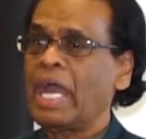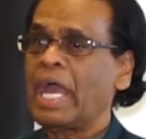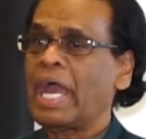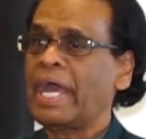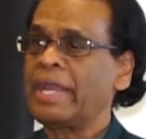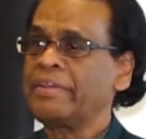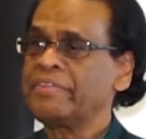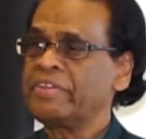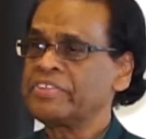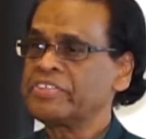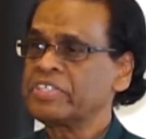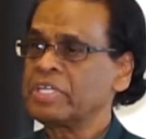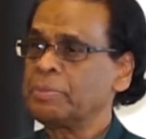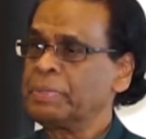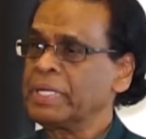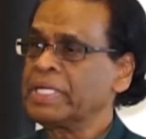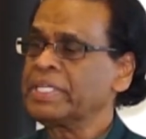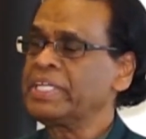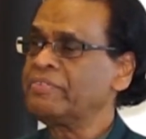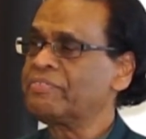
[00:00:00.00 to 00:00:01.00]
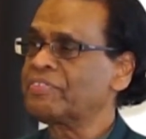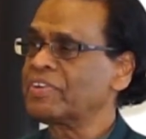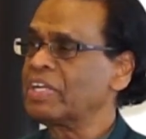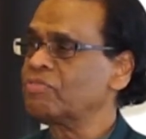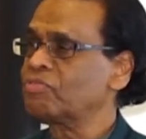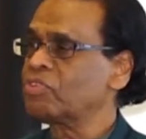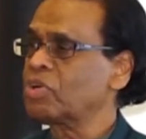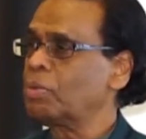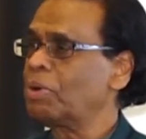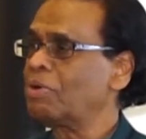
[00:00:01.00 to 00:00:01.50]
and this is a big
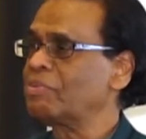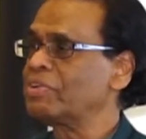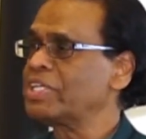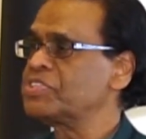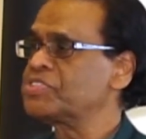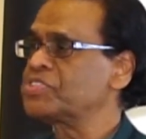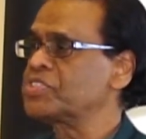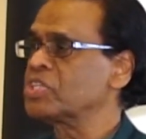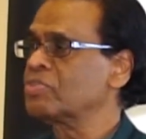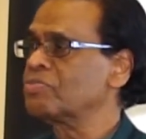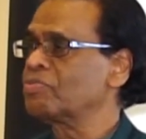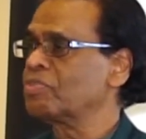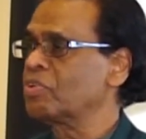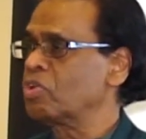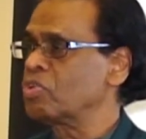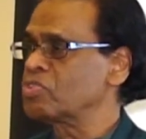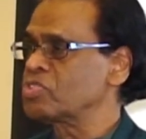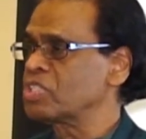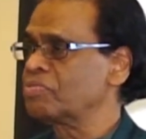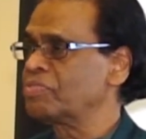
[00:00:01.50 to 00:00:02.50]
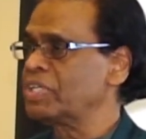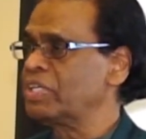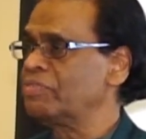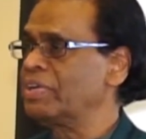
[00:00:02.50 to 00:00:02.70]
difference from our Eastern philosophy,